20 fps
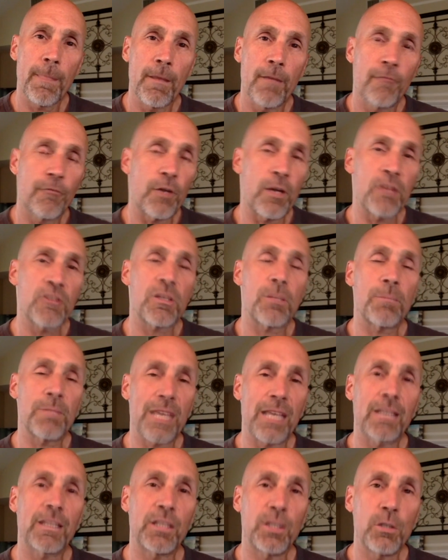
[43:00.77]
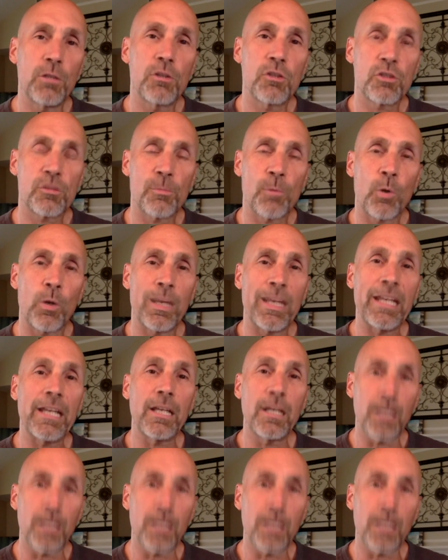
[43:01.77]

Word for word: Friends, I'm telling you this morning,